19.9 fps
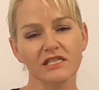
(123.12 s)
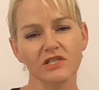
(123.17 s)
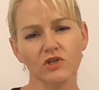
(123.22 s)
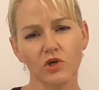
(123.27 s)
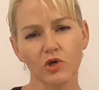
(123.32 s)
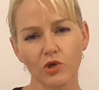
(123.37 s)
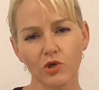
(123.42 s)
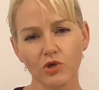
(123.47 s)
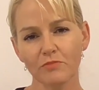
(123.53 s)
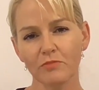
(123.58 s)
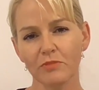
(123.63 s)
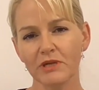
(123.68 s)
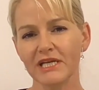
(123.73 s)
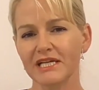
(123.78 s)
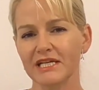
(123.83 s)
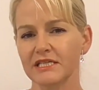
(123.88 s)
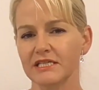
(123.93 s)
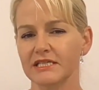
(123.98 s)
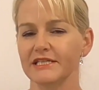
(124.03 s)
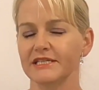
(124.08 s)
this could be
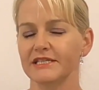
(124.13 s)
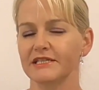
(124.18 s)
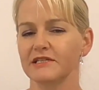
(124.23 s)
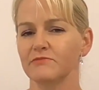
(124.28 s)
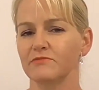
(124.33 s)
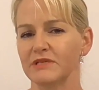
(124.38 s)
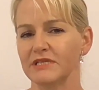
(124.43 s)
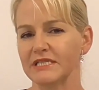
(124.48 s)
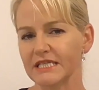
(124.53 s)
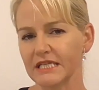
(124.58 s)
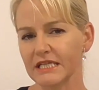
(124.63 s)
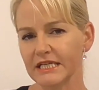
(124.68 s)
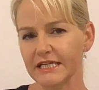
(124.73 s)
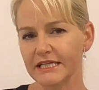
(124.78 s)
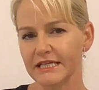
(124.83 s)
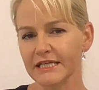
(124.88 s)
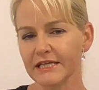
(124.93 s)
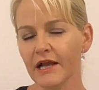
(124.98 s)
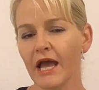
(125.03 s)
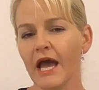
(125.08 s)
considered
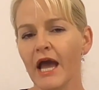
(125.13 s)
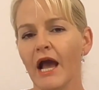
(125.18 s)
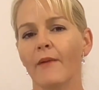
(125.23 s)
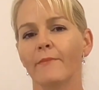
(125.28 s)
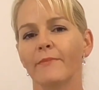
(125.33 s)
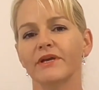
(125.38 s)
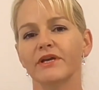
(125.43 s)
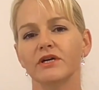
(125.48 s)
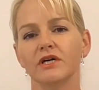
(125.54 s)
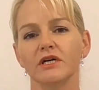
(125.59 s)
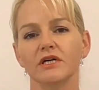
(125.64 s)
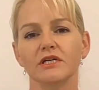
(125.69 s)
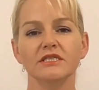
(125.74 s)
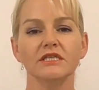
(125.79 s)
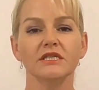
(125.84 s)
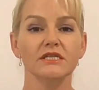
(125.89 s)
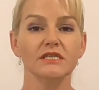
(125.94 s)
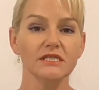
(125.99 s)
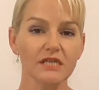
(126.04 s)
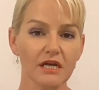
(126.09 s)
misleading
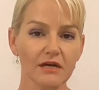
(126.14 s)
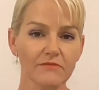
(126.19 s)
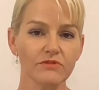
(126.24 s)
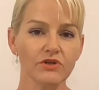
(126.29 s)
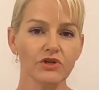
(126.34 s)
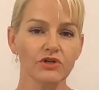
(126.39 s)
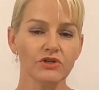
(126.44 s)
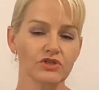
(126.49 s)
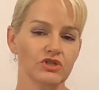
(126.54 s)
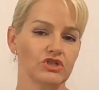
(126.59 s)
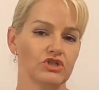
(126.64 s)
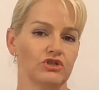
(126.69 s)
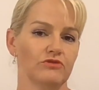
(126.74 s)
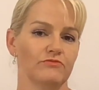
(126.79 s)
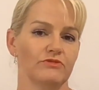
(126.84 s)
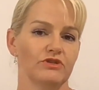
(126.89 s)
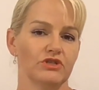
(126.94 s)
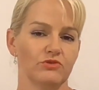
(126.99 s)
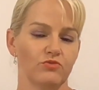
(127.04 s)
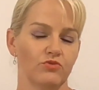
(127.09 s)
because some
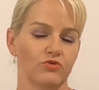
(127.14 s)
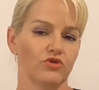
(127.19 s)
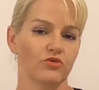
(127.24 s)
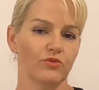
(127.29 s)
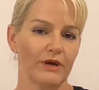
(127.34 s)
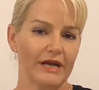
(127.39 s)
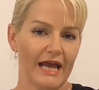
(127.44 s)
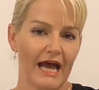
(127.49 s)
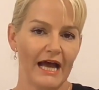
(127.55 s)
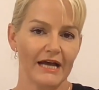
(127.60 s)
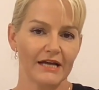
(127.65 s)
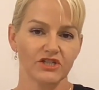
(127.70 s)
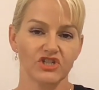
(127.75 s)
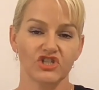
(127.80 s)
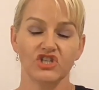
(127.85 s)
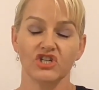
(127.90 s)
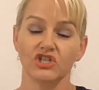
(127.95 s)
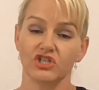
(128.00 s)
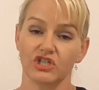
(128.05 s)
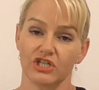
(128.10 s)
consumers will
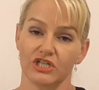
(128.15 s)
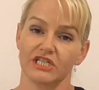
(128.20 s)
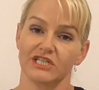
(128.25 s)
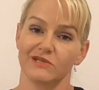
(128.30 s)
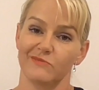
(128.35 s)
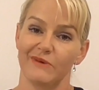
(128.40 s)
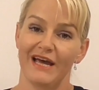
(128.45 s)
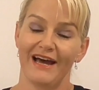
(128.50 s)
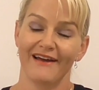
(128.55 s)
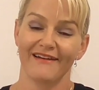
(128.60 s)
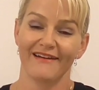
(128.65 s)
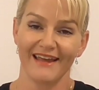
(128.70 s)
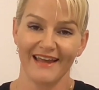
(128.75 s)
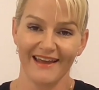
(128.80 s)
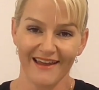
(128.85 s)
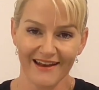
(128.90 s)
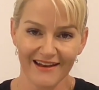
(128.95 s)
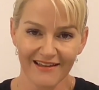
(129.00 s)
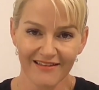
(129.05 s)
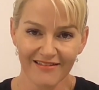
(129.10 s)
react to just about
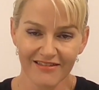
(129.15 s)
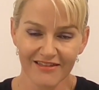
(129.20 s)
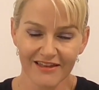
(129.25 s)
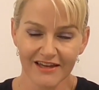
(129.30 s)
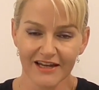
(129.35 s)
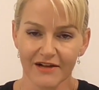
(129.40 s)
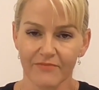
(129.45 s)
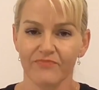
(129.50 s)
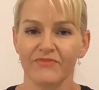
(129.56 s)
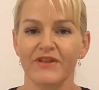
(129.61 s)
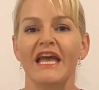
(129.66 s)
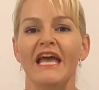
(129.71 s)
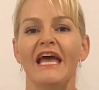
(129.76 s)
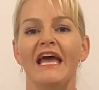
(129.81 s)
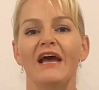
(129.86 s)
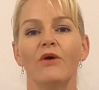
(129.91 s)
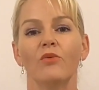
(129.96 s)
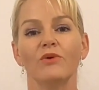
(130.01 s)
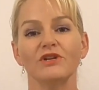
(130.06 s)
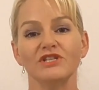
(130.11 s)
anything,
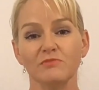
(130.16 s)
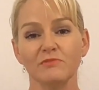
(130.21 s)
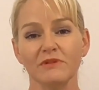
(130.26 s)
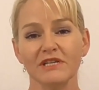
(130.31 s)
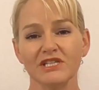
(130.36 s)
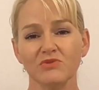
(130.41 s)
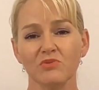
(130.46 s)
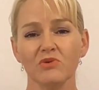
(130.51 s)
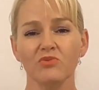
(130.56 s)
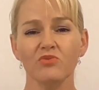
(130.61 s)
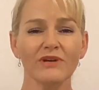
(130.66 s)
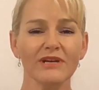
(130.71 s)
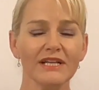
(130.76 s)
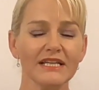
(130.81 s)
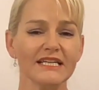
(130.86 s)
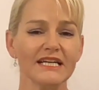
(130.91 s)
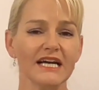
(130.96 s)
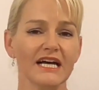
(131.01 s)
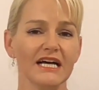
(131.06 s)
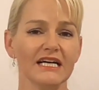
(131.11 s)
which means we
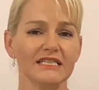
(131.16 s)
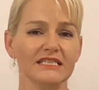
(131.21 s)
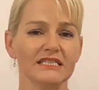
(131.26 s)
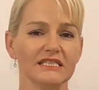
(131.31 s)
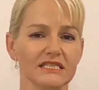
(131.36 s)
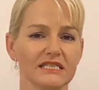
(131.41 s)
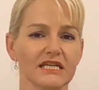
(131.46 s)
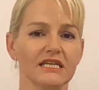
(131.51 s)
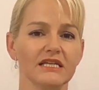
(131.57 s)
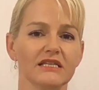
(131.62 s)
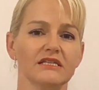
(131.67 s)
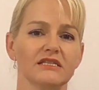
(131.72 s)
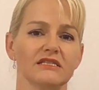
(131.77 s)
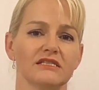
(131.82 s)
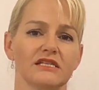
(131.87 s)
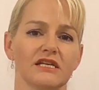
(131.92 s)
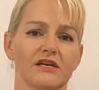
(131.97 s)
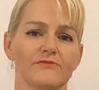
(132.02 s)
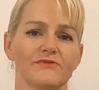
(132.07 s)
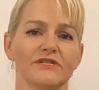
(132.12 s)
really can't say that a
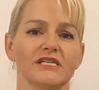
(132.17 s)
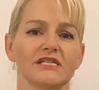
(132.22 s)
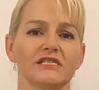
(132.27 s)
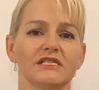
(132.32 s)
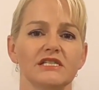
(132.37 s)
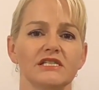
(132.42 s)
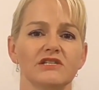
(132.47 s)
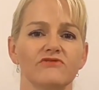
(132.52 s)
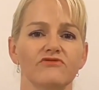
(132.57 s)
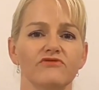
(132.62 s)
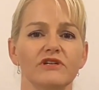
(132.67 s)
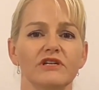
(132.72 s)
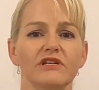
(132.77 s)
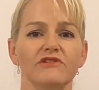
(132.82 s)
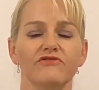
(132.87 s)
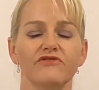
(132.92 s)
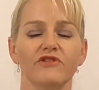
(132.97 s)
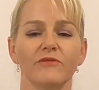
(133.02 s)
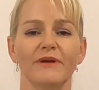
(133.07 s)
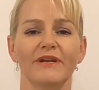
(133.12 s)
substance is
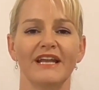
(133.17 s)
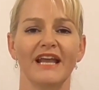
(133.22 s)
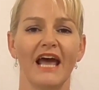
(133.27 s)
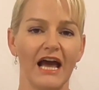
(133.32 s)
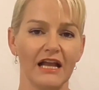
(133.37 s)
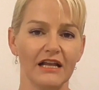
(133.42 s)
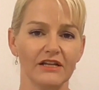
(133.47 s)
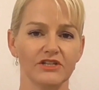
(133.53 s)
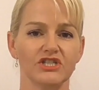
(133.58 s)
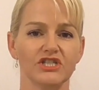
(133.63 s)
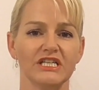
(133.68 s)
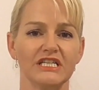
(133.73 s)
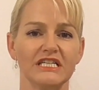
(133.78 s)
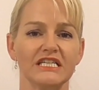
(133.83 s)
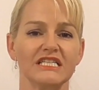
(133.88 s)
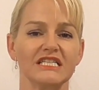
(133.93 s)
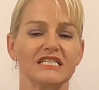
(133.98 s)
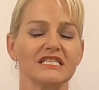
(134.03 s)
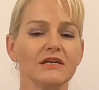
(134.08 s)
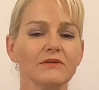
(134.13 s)
free from an
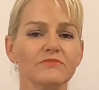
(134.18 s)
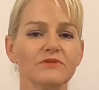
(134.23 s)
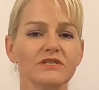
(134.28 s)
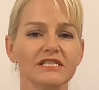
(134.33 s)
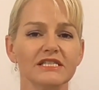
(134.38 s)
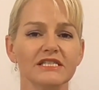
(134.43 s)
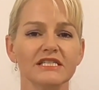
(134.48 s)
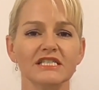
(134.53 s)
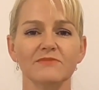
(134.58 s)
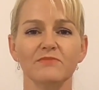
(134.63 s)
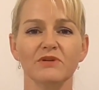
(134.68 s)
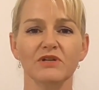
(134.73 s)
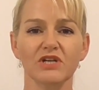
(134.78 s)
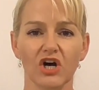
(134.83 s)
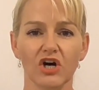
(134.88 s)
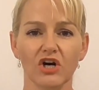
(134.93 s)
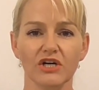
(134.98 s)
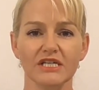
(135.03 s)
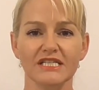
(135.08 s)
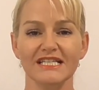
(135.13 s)
allergenic substance
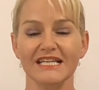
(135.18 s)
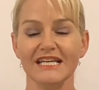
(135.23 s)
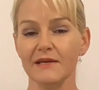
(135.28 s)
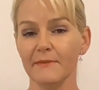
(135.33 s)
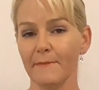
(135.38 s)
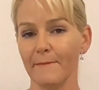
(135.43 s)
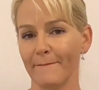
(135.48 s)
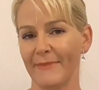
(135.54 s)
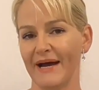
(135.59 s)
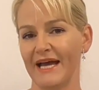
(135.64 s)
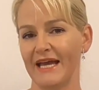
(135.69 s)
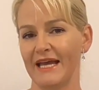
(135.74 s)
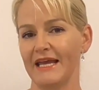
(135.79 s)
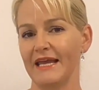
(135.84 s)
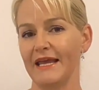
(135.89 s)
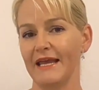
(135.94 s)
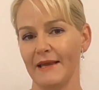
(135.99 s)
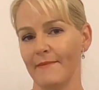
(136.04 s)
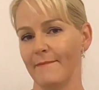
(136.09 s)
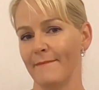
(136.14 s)
because it
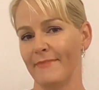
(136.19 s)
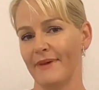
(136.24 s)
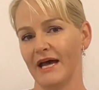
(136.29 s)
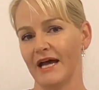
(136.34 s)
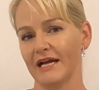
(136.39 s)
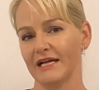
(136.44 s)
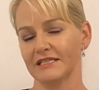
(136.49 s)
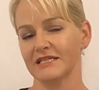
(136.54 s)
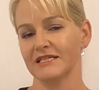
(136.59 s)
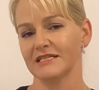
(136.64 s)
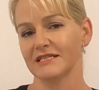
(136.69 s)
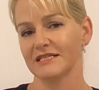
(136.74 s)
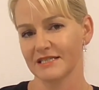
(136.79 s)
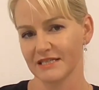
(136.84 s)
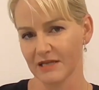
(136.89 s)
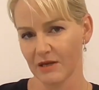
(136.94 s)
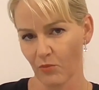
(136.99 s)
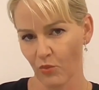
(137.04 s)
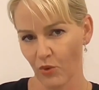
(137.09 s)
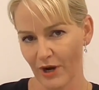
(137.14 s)
may impact
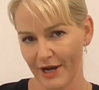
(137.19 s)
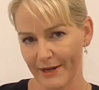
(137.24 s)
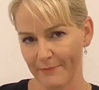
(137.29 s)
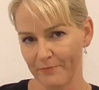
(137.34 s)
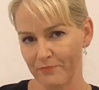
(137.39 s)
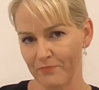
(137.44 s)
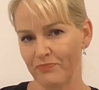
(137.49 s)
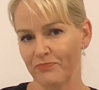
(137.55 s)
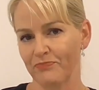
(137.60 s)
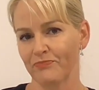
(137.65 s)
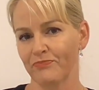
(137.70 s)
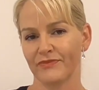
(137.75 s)
someone.